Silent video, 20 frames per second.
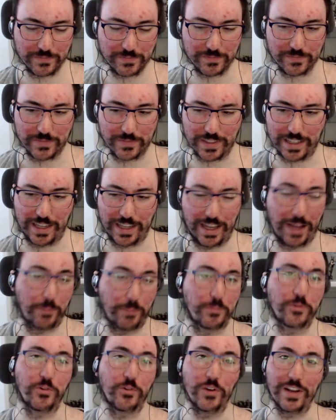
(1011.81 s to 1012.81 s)

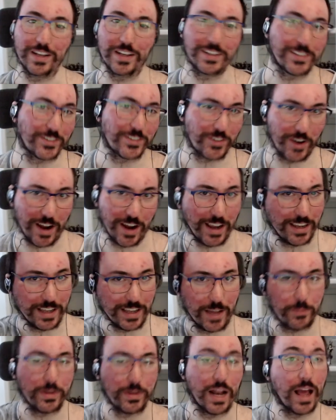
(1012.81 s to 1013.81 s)
I'm really trying. I
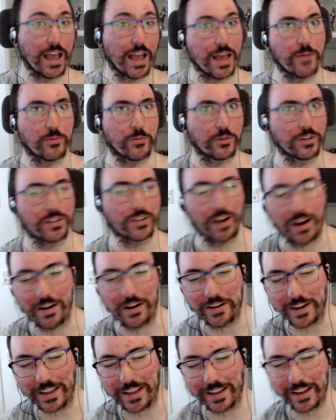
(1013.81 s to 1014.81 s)
mean, I am
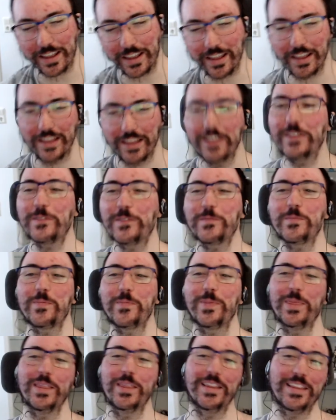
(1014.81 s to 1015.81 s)
retarded,
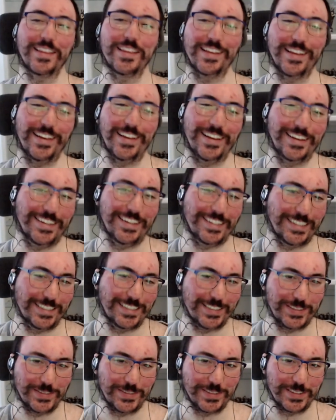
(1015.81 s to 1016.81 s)

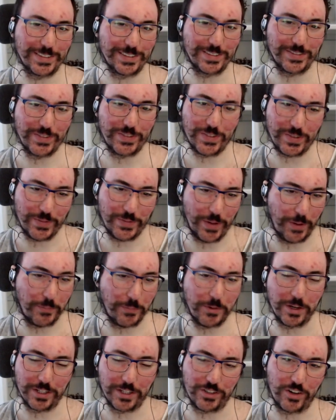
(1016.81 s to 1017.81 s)
um, but I'm
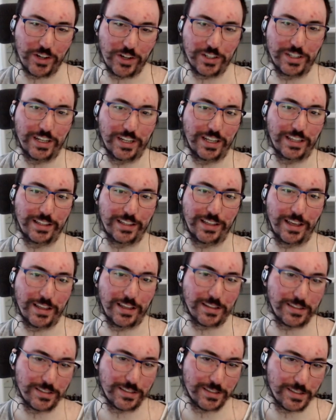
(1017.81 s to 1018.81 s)
really trying to like
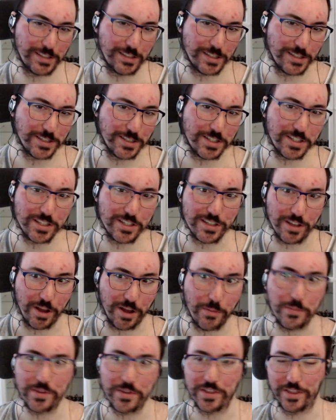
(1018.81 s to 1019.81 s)
get
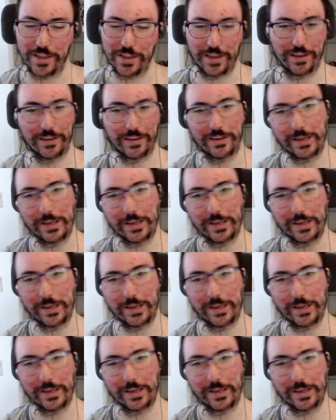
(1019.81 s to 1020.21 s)
something.